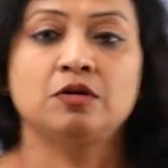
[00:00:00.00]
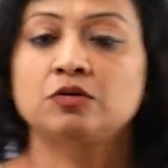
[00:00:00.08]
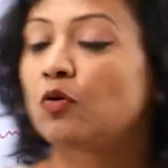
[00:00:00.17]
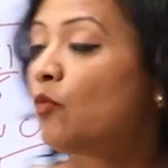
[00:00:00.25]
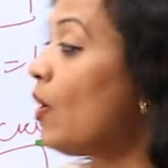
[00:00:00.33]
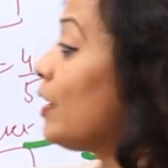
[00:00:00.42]

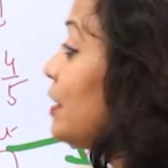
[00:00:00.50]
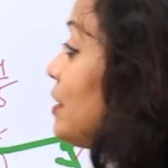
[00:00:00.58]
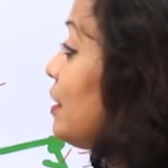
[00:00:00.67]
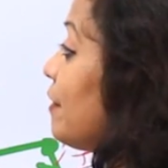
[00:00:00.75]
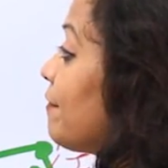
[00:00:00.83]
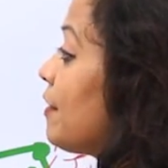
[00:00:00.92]
So what is
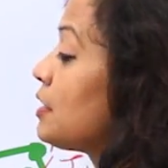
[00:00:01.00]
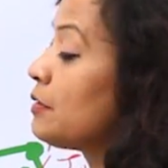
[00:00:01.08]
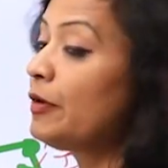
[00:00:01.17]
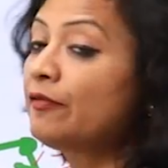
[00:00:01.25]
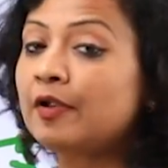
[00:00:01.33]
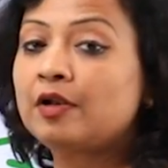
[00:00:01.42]
the difference
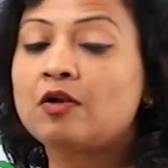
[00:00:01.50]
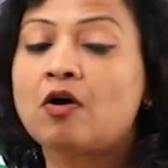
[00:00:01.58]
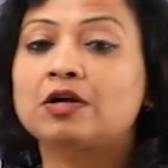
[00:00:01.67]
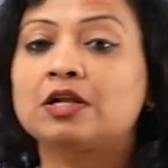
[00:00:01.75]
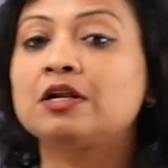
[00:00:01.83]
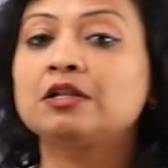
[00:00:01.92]
between
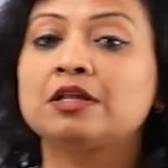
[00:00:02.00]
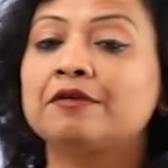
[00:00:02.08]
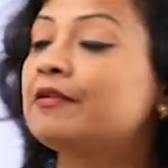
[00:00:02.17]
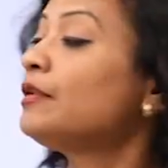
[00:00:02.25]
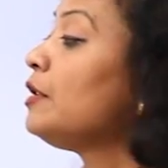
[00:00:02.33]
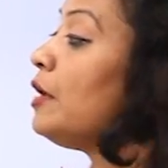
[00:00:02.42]
Norton and
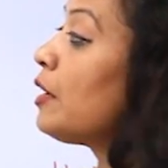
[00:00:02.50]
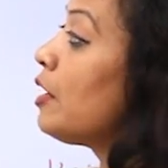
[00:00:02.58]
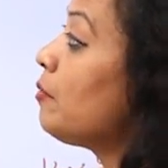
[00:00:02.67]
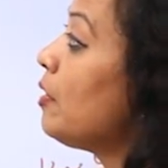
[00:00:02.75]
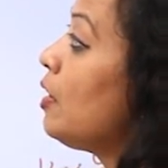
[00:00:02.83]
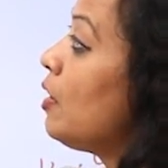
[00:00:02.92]
Thevenin theorem?